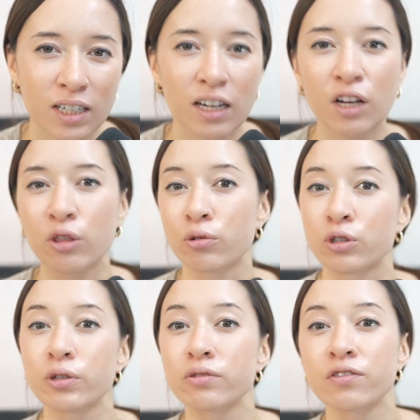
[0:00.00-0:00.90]
The
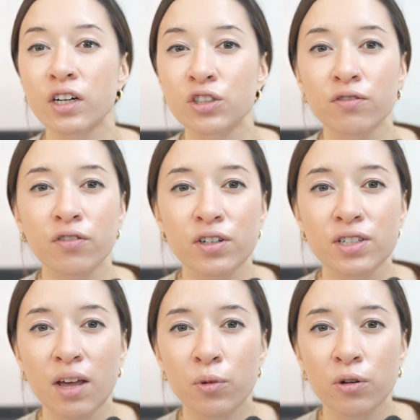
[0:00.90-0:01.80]
retrieval function, for
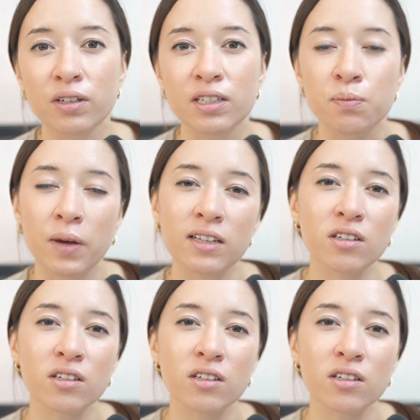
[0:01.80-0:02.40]
example, is based on